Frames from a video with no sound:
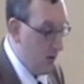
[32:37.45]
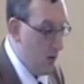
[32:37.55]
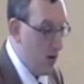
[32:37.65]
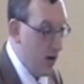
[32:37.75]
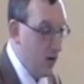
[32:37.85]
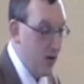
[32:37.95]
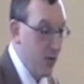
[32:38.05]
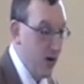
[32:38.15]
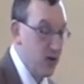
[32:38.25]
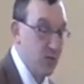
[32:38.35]
The only
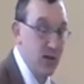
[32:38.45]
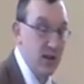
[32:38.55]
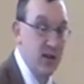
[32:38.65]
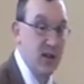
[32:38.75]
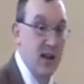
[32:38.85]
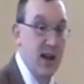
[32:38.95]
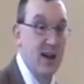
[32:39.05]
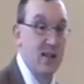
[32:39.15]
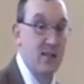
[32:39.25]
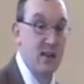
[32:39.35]
other possibility that
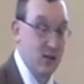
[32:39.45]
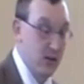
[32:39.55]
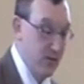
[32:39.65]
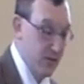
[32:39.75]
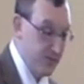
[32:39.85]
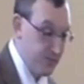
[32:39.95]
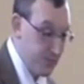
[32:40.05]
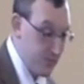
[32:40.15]
I could think of